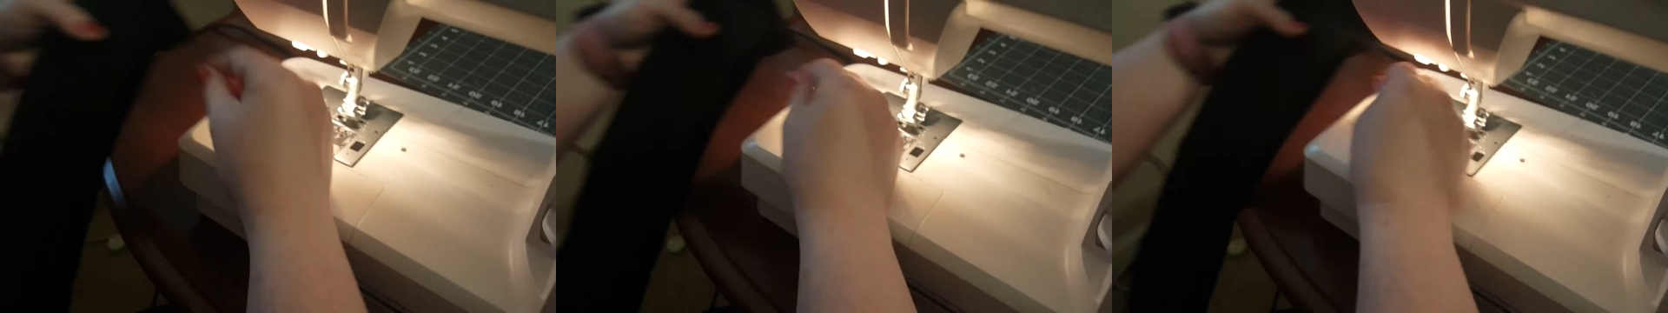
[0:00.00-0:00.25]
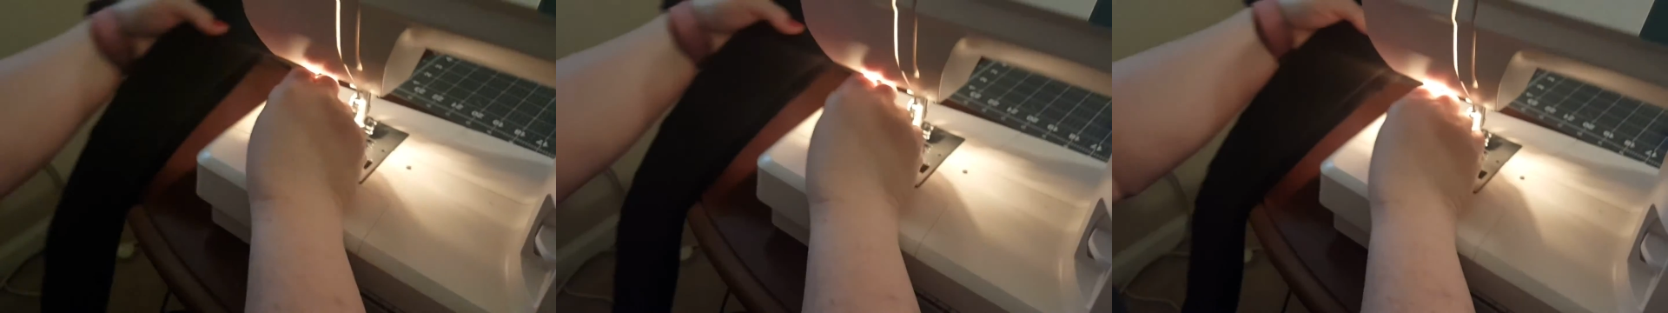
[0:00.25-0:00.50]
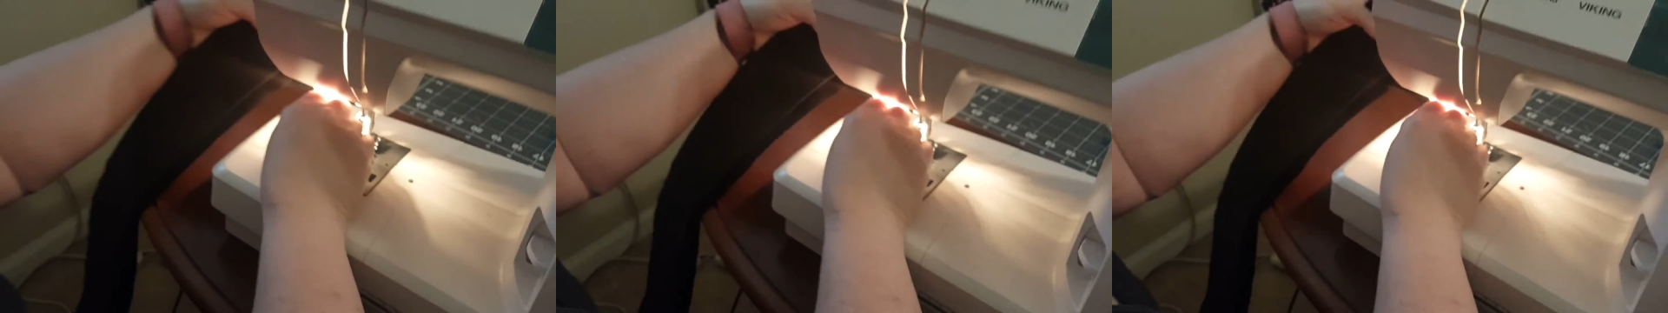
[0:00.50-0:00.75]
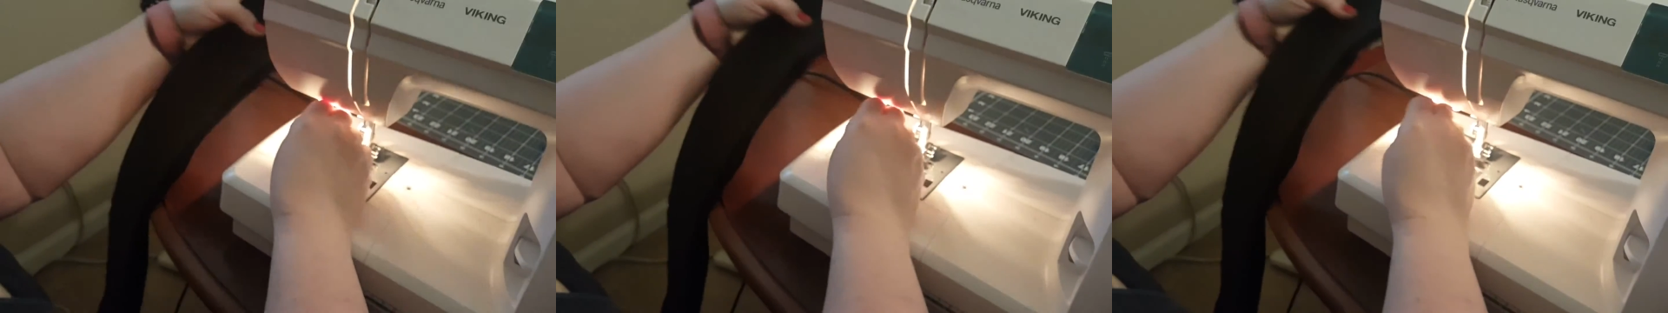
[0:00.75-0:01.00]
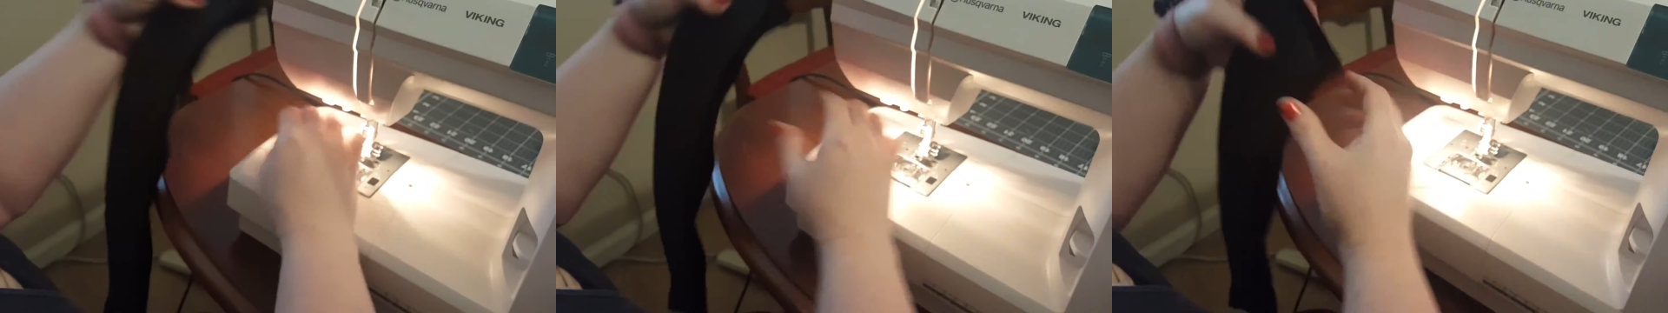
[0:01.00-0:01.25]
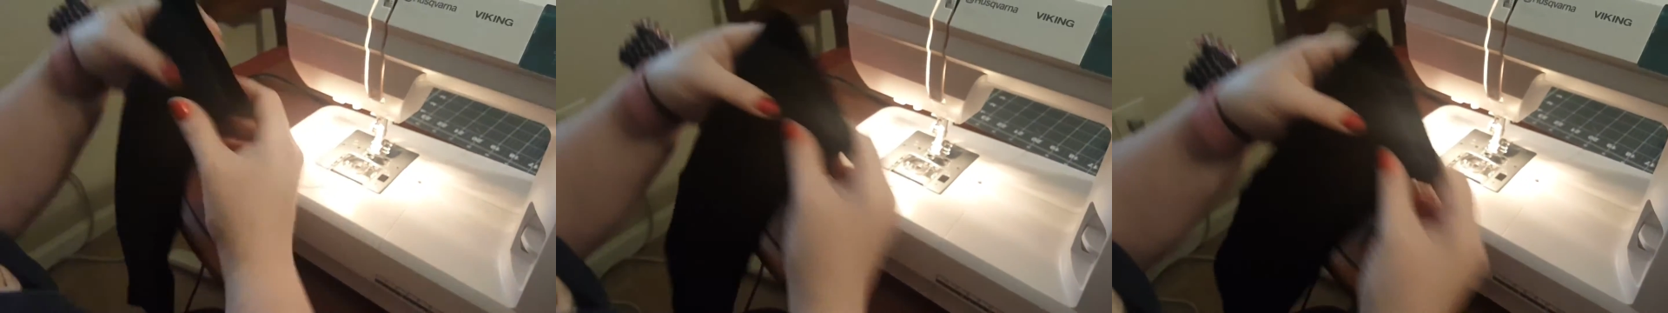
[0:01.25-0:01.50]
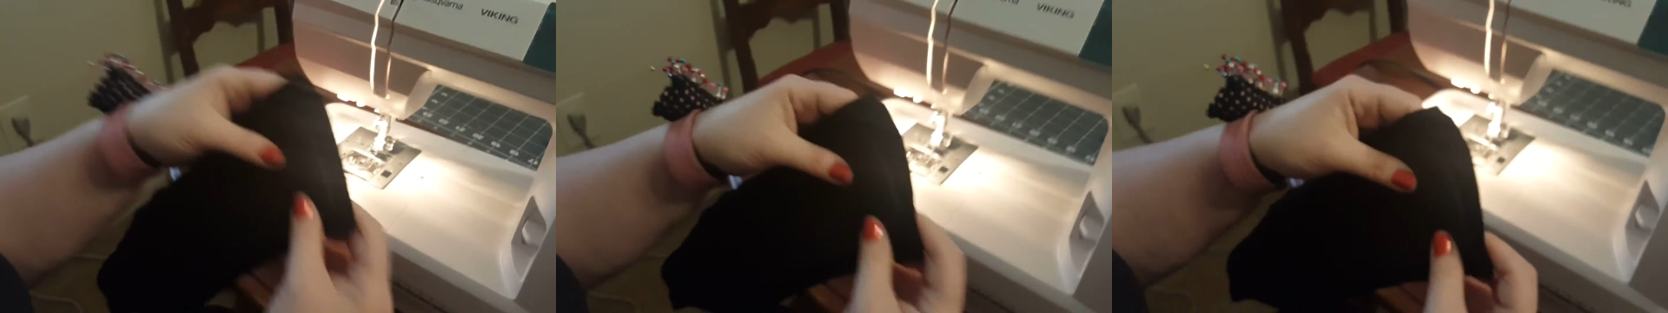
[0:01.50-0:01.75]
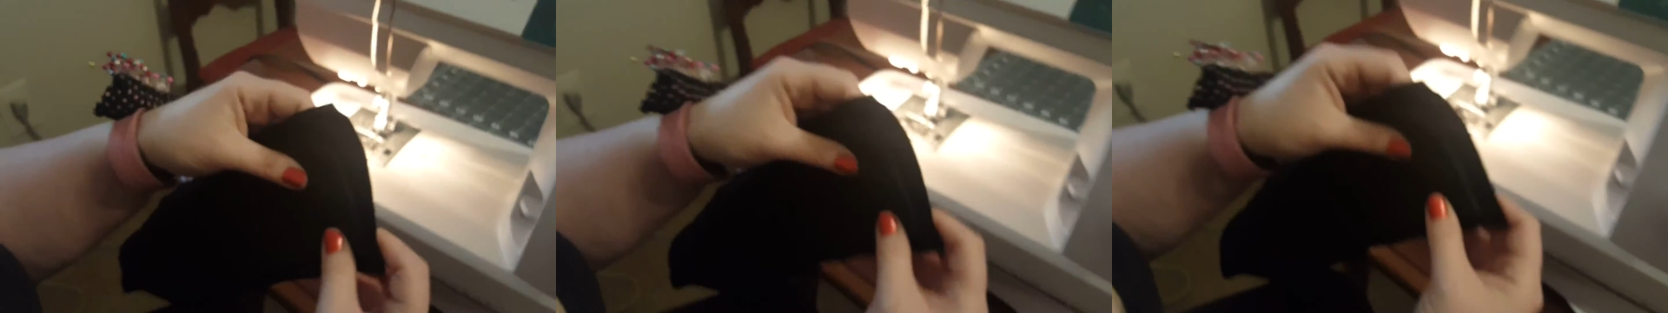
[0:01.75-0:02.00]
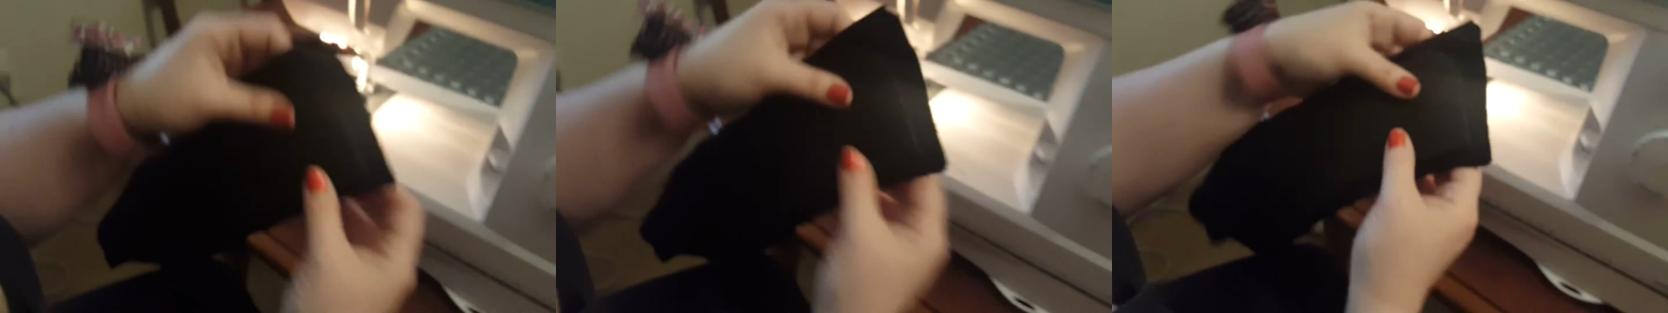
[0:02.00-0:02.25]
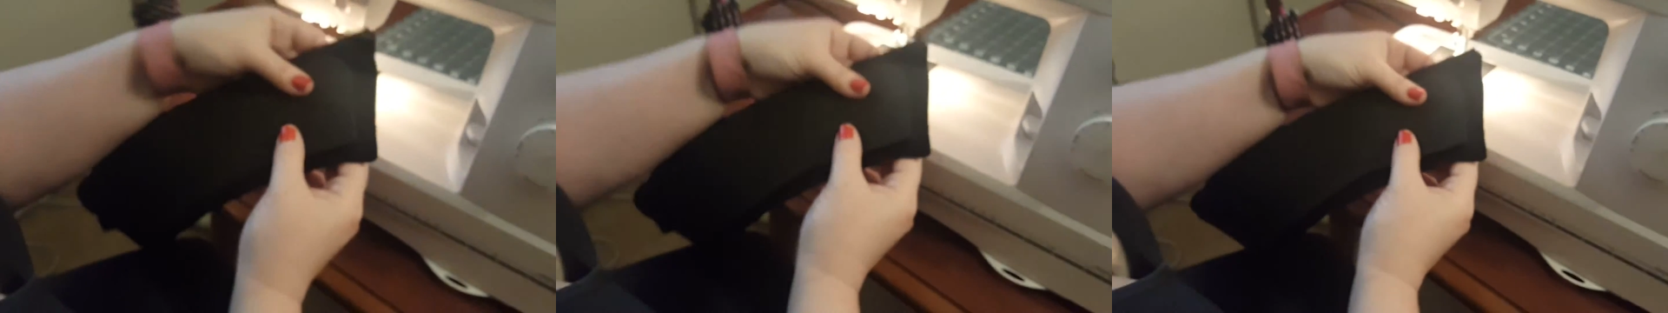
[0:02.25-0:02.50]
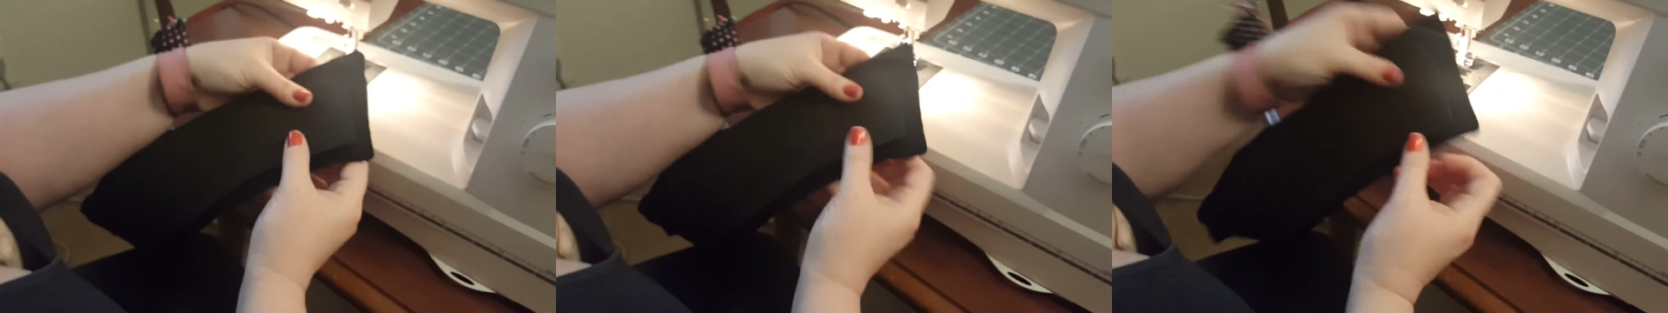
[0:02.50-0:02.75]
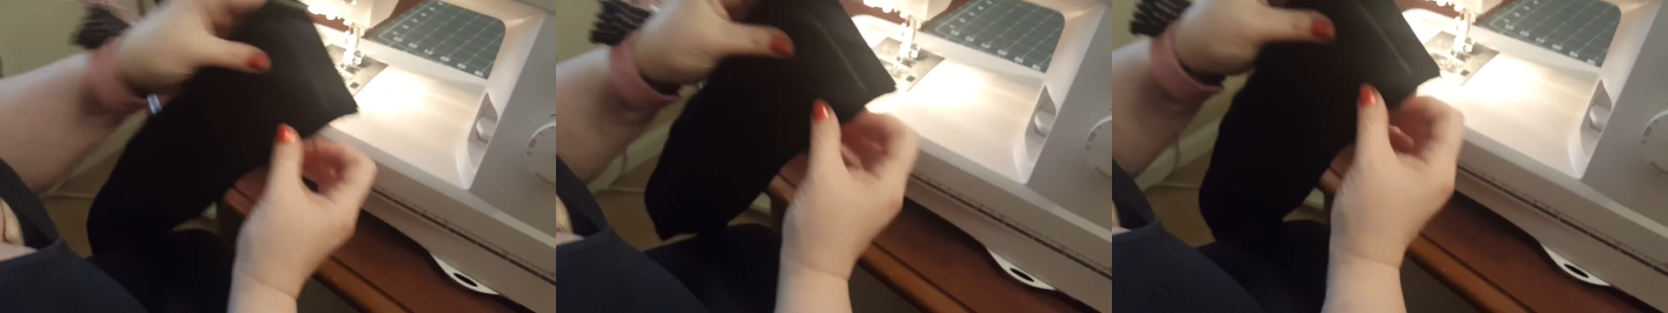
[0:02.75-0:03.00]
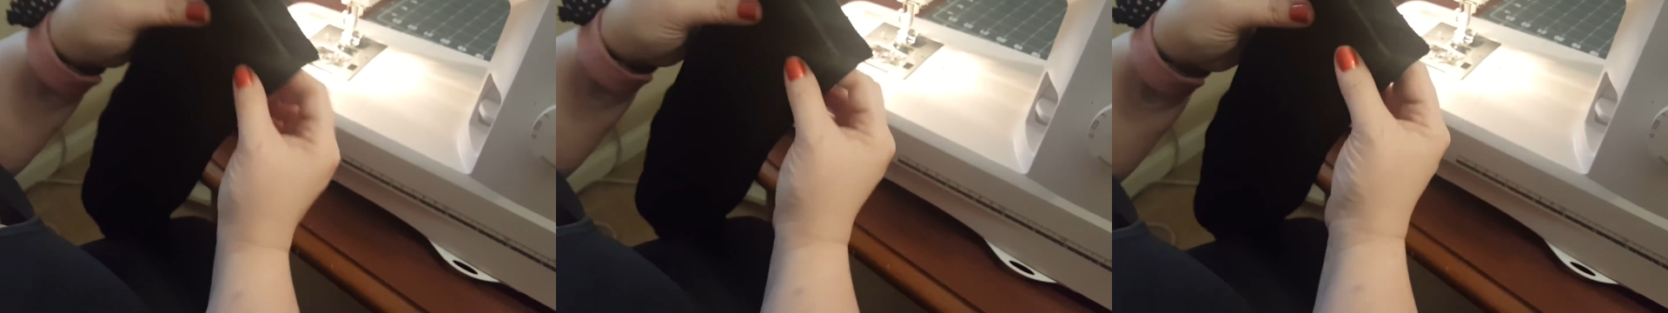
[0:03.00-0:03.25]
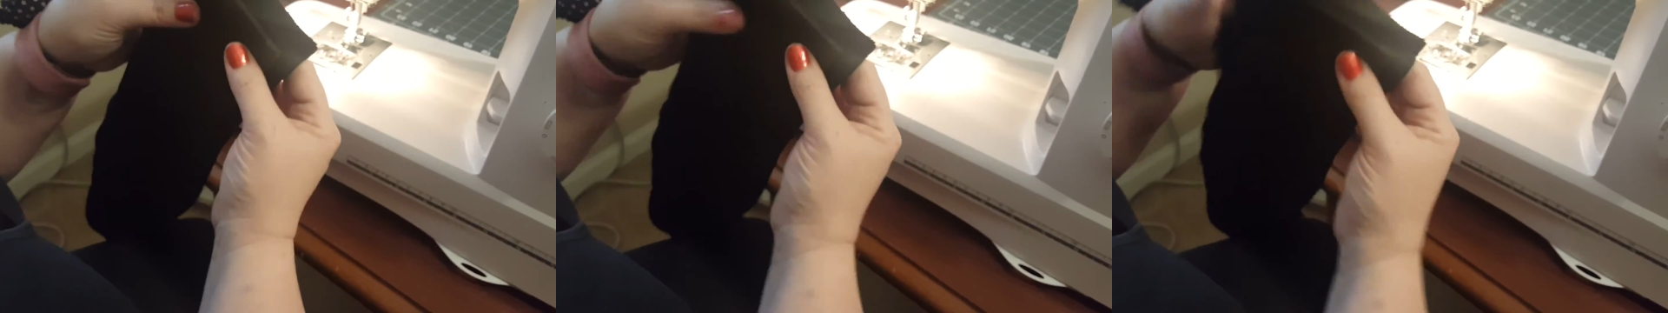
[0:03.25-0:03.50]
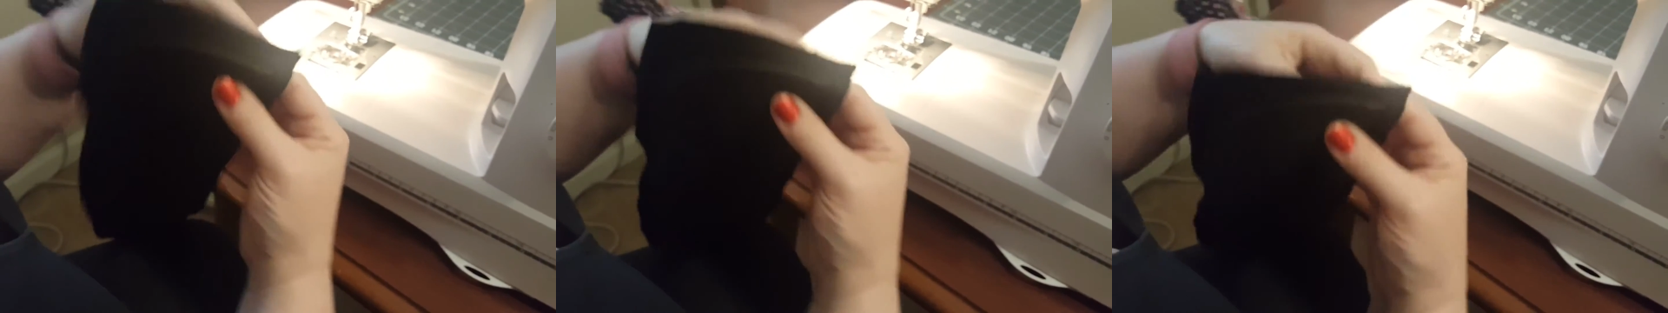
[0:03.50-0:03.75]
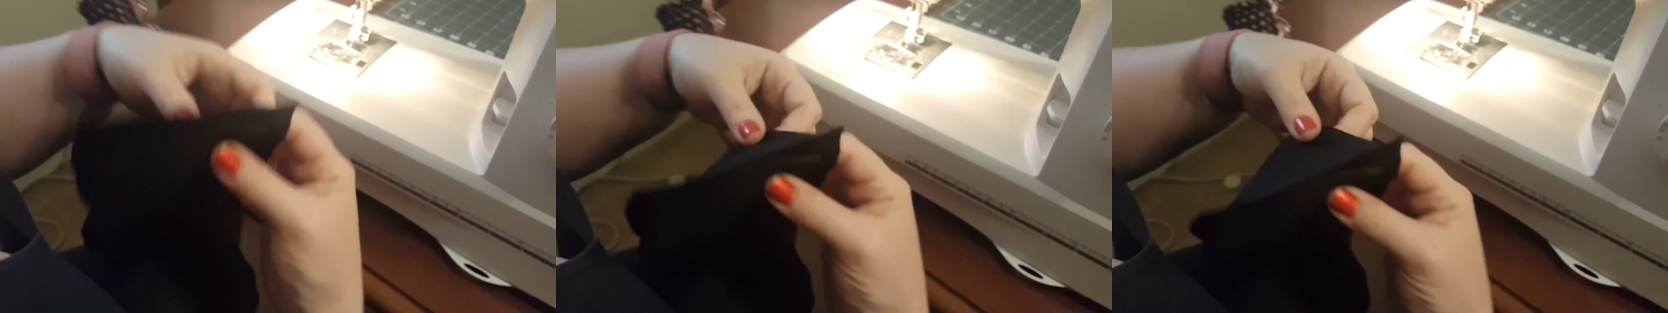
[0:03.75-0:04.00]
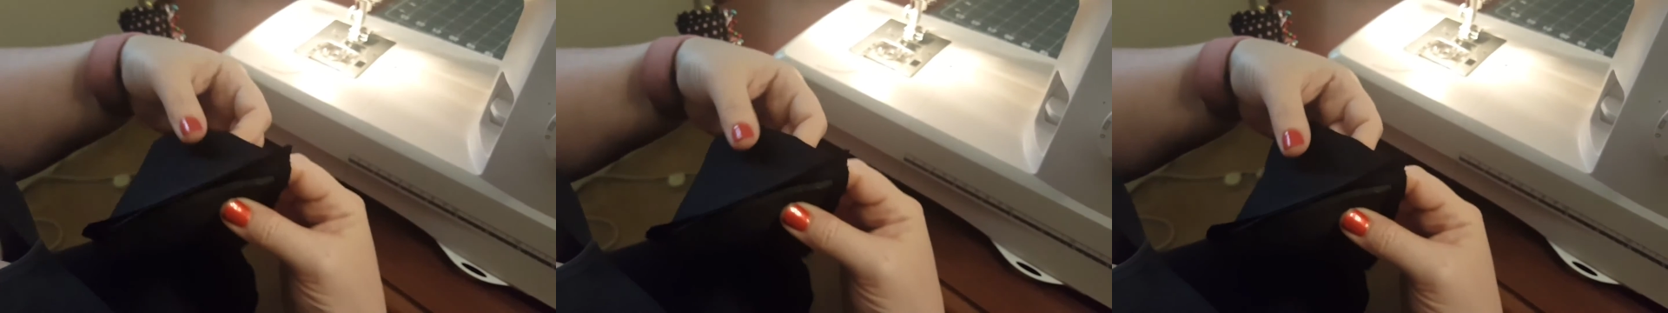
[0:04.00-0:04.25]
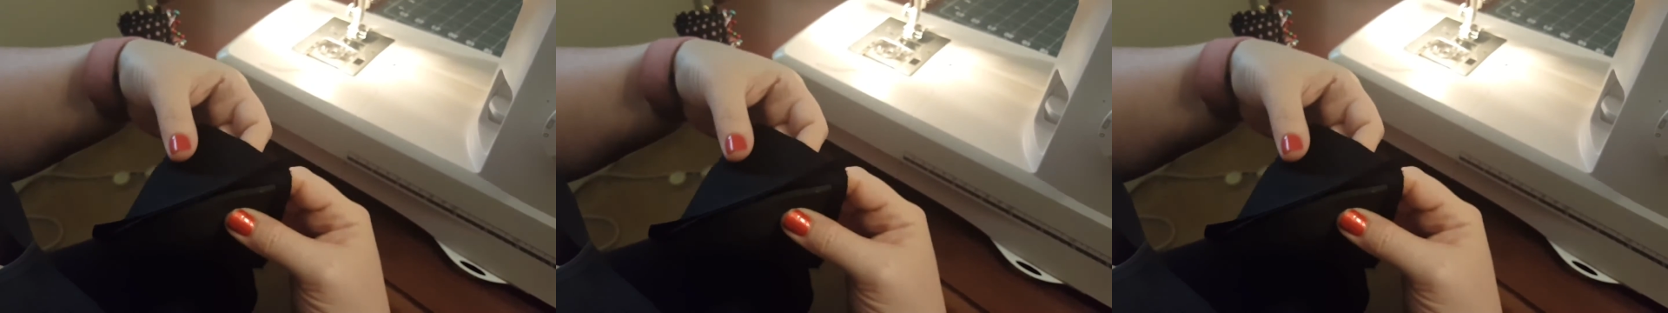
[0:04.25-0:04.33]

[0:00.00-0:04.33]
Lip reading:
[unreadable: no face in view]